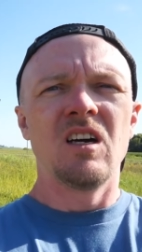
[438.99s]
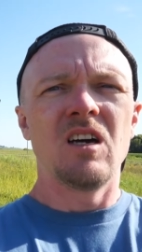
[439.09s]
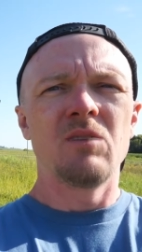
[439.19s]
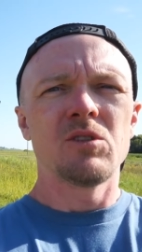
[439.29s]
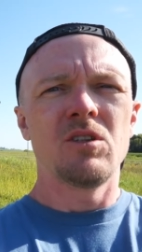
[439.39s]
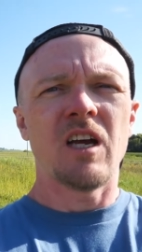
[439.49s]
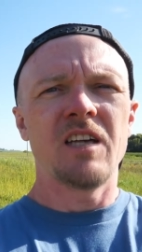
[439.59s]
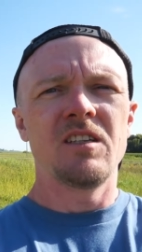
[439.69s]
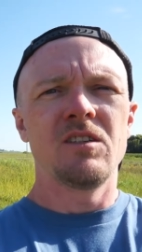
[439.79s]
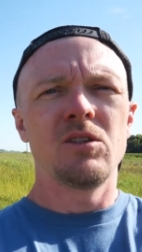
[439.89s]
Um, so
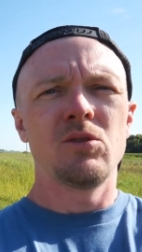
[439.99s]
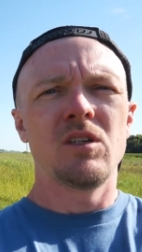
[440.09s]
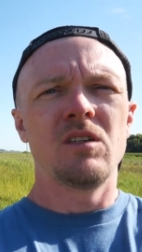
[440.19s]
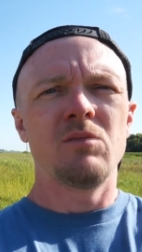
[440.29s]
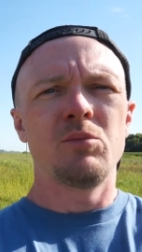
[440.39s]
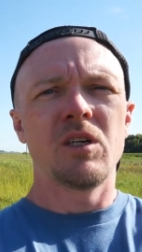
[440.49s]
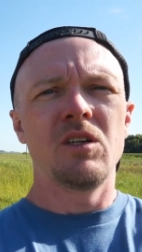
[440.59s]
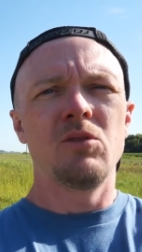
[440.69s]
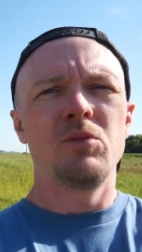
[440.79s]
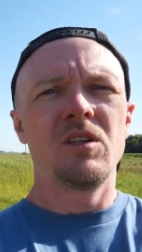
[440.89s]
I didn't do it, but
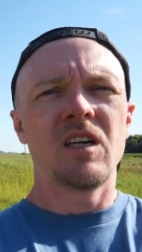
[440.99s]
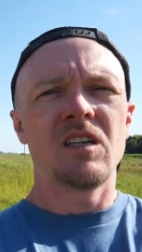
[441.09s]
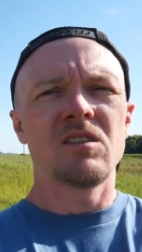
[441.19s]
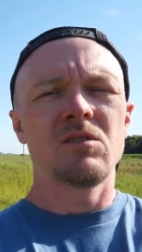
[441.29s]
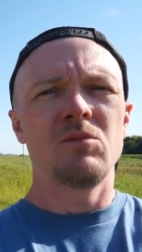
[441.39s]
it would be nice.